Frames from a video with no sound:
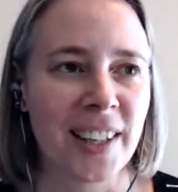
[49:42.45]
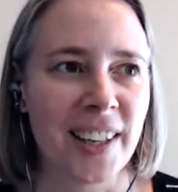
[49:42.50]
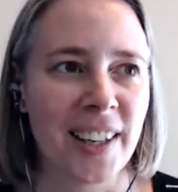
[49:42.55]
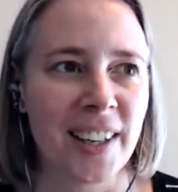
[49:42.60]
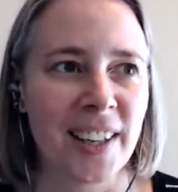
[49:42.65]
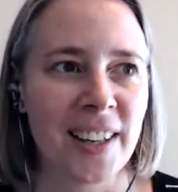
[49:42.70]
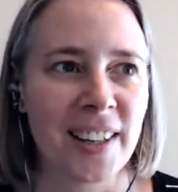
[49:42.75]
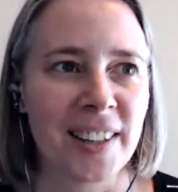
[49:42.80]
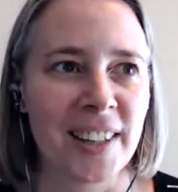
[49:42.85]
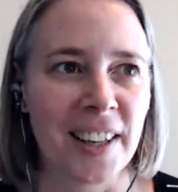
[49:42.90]

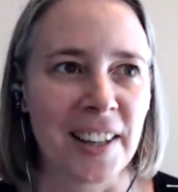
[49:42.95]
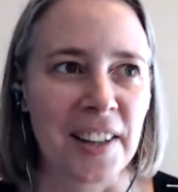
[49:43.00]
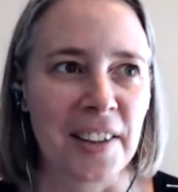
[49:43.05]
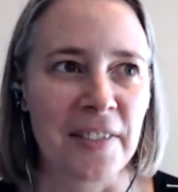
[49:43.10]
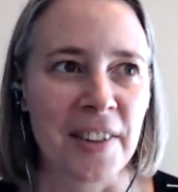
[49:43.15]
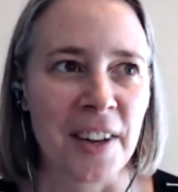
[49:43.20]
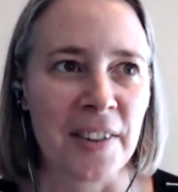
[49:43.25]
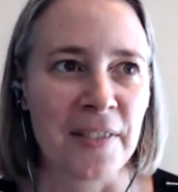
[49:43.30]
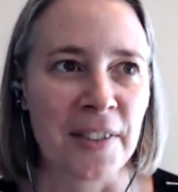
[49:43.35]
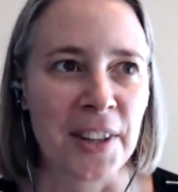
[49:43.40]

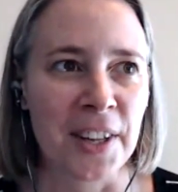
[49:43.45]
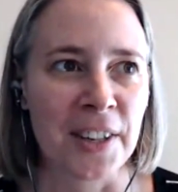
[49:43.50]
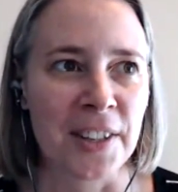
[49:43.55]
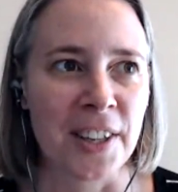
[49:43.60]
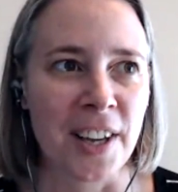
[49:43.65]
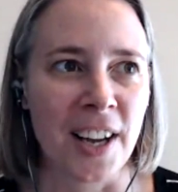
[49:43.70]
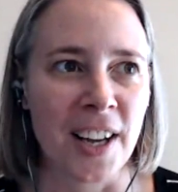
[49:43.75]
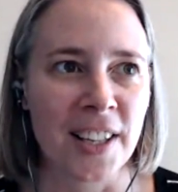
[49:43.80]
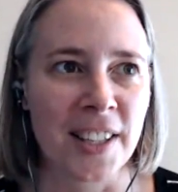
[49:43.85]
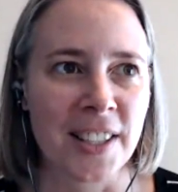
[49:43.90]
Nullify for their
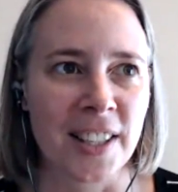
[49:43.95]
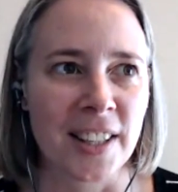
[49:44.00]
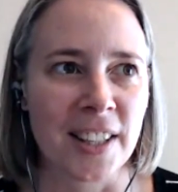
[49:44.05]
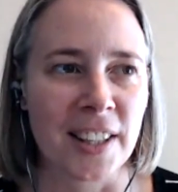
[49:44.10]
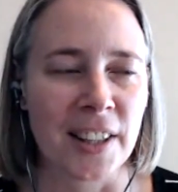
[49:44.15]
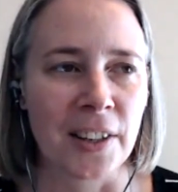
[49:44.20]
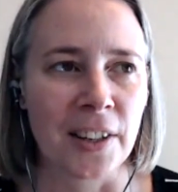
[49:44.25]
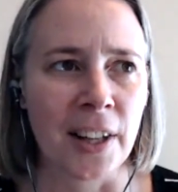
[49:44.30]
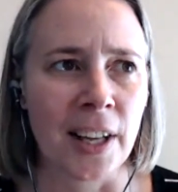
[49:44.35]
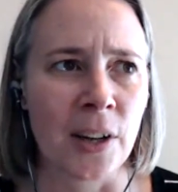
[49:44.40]
docs, and
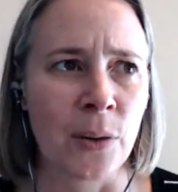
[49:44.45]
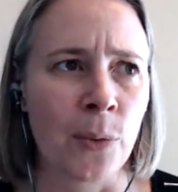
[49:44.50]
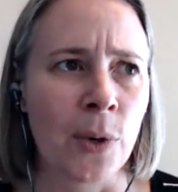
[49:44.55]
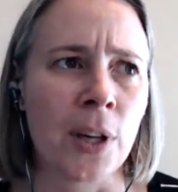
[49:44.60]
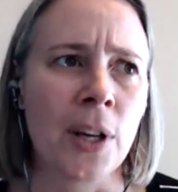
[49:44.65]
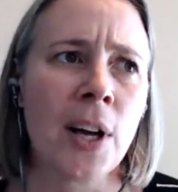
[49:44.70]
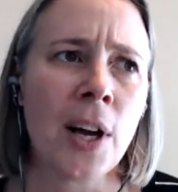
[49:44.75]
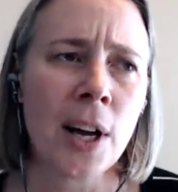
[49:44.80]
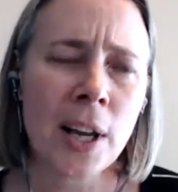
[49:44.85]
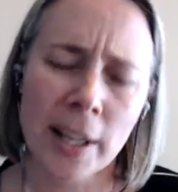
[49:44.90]
then they're like, "Well,